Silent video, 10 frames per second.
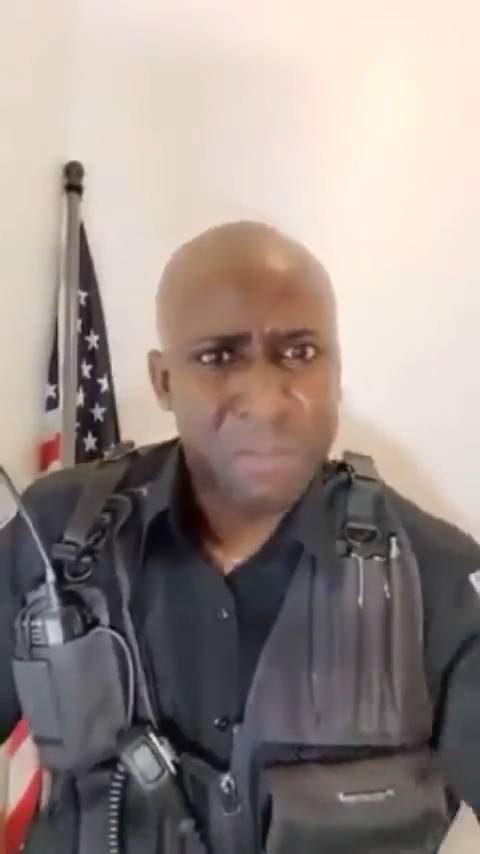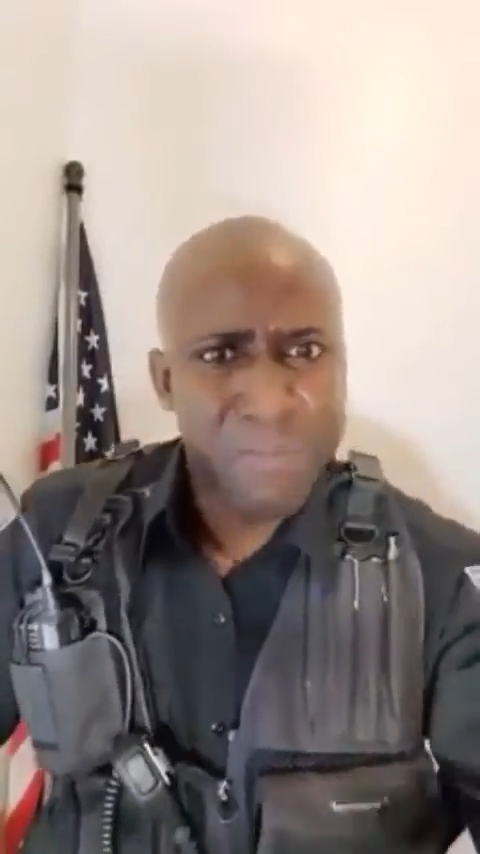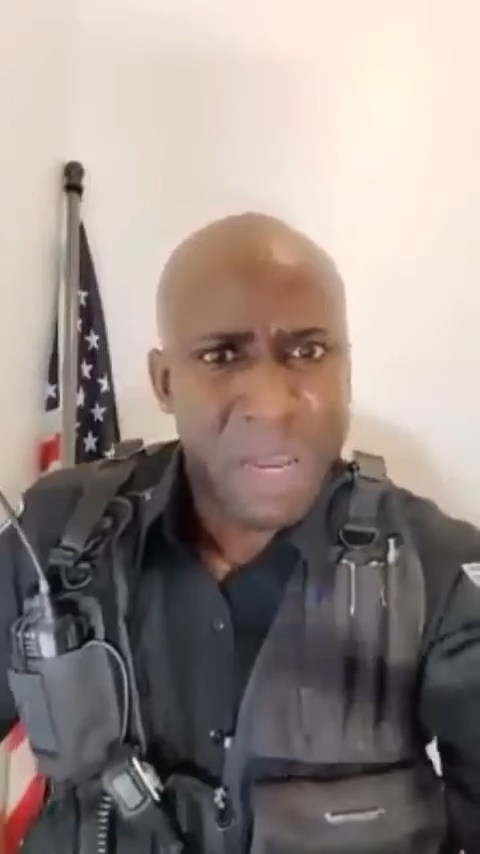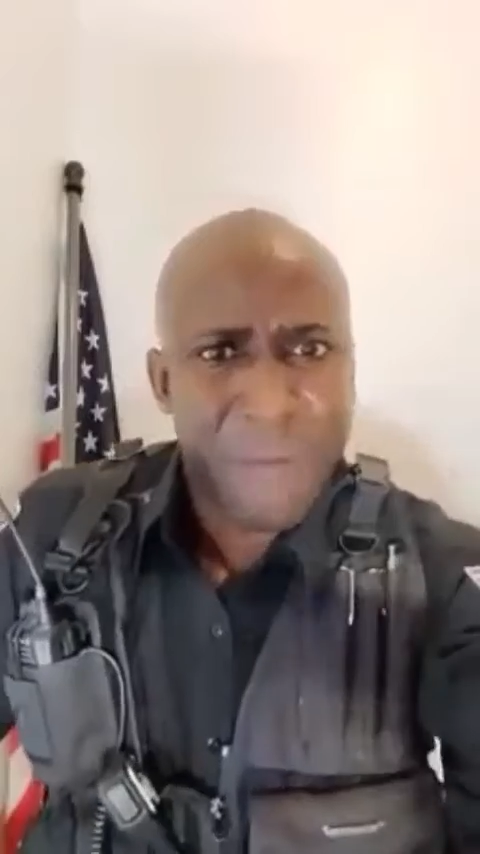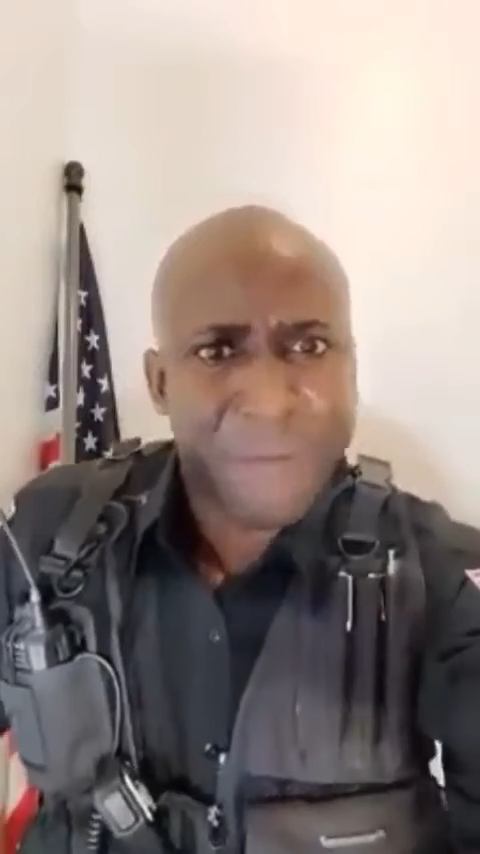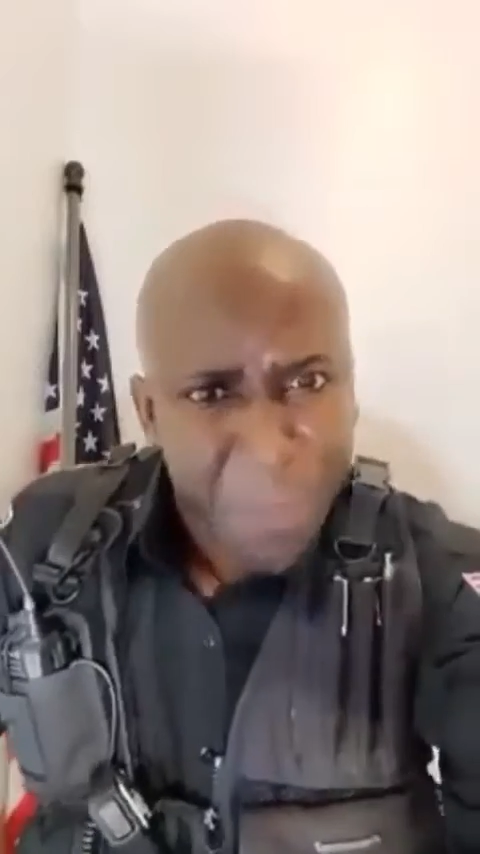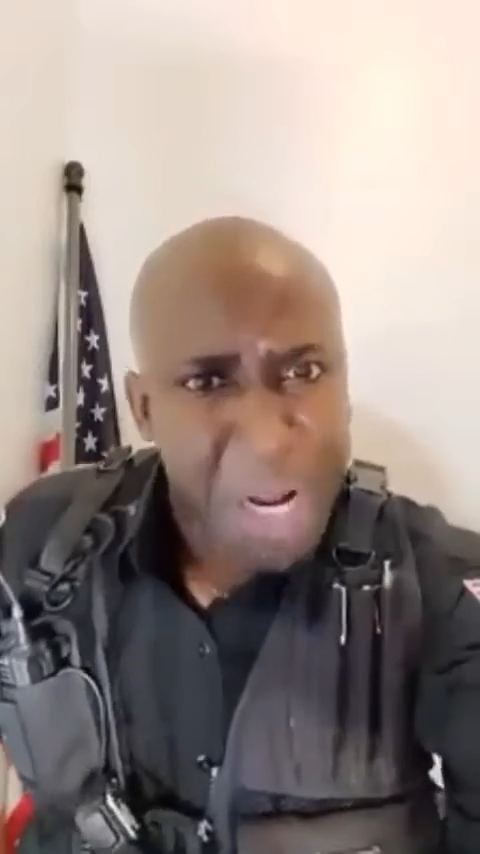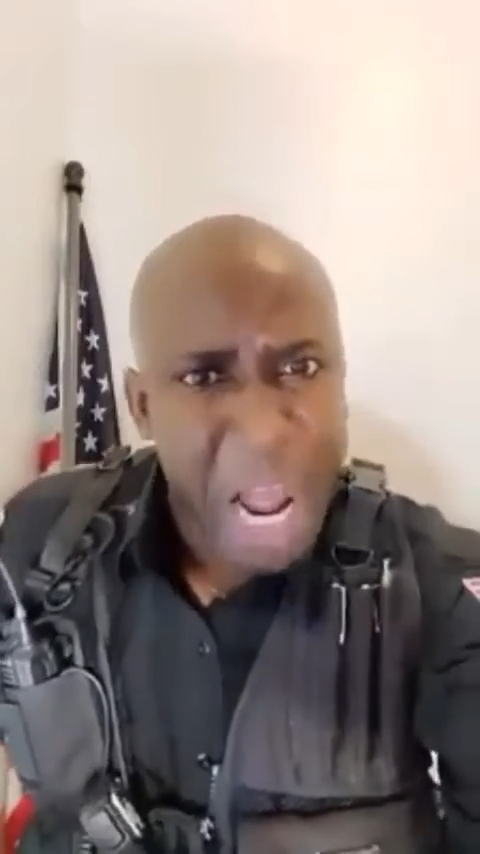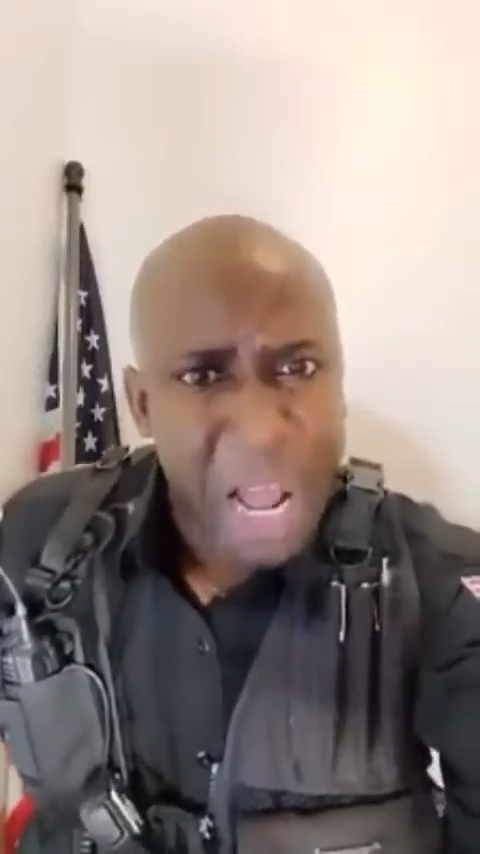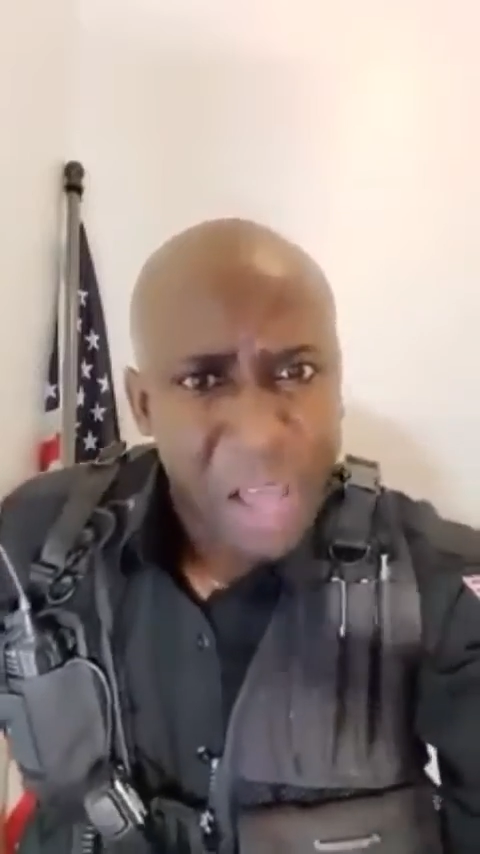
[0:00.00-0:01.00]

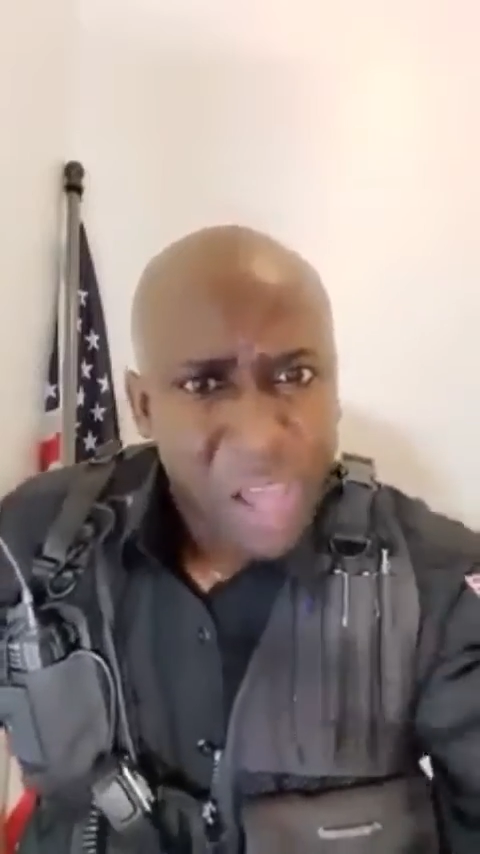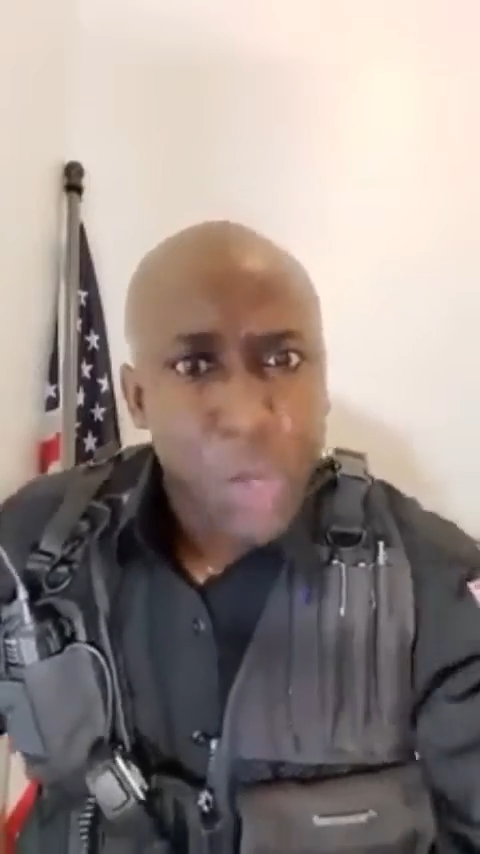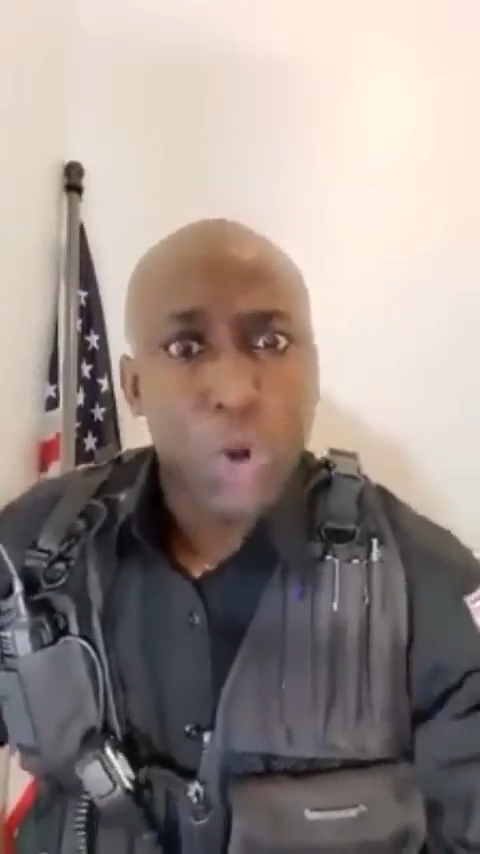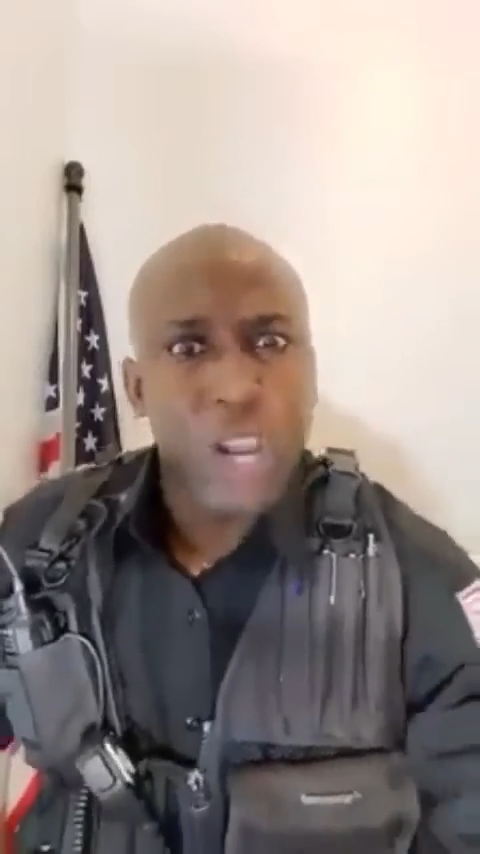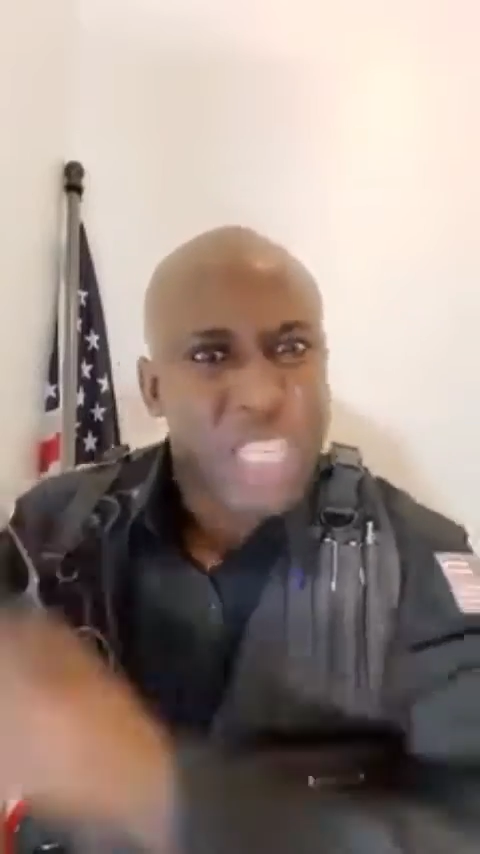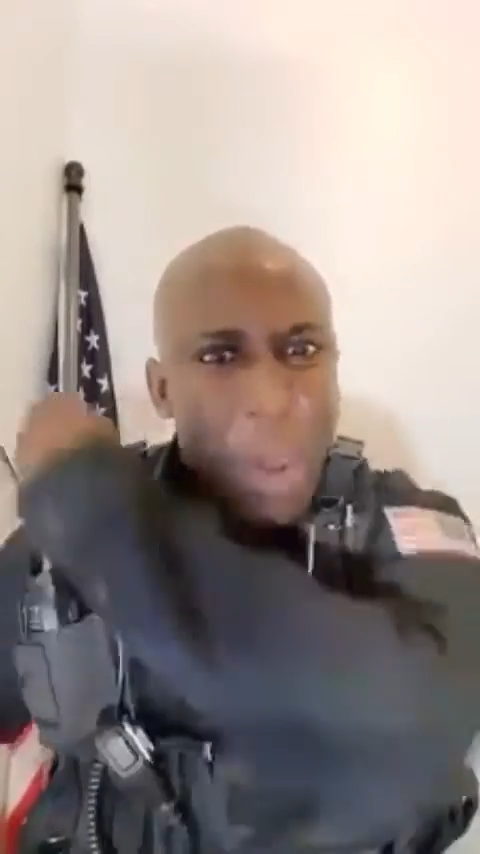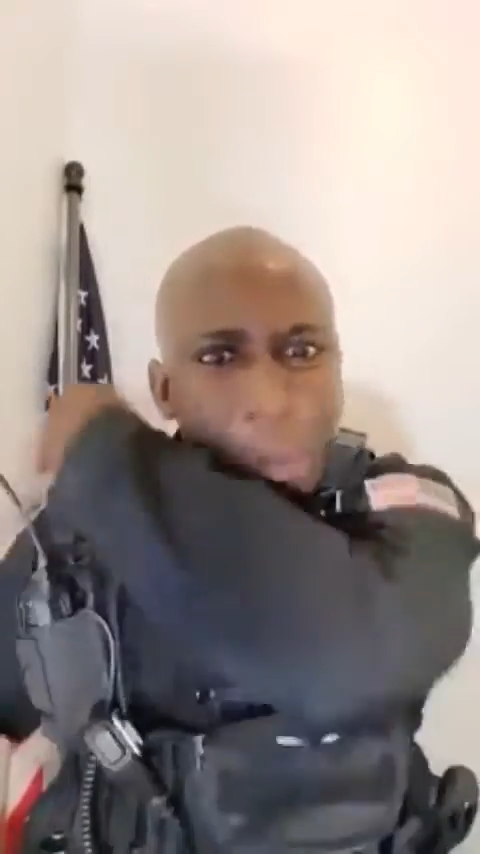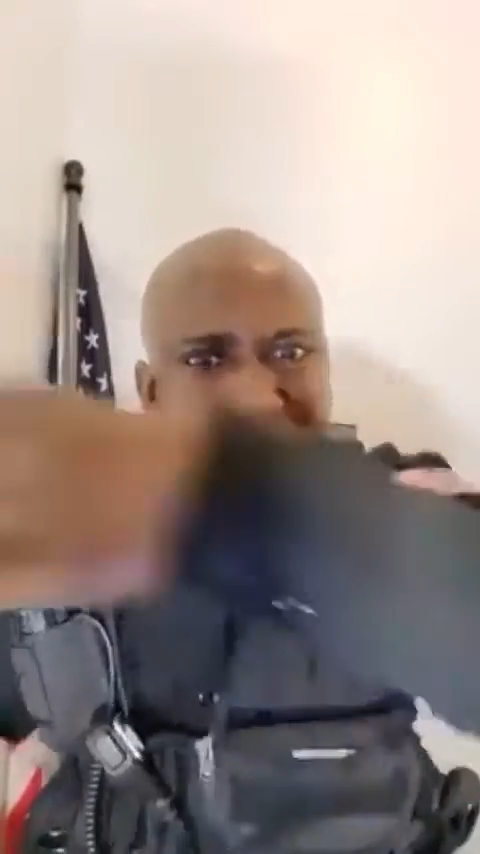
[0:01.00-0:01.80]
Motherfucker, you just a